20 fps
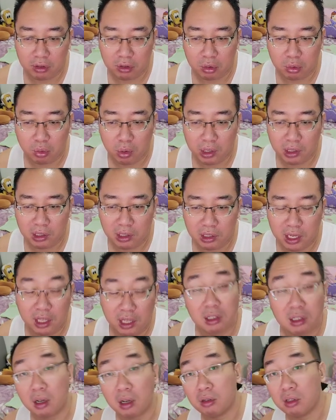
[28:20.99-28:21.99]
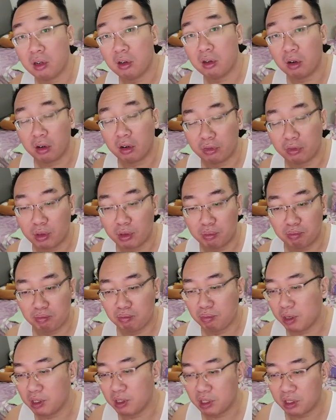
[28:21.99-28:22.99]
So once that sells out, or if the
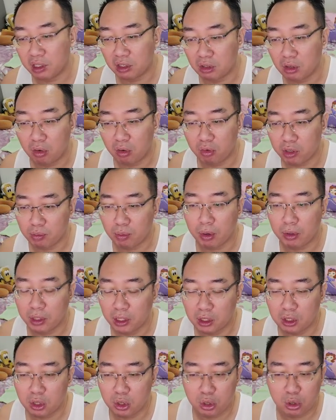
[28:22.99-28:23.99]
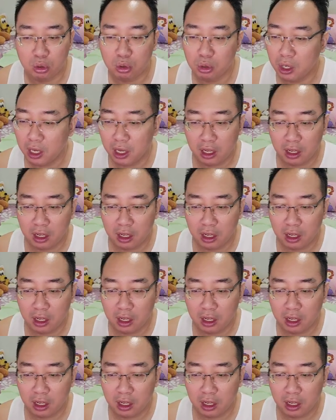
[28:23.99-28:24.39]
person is not responding to you,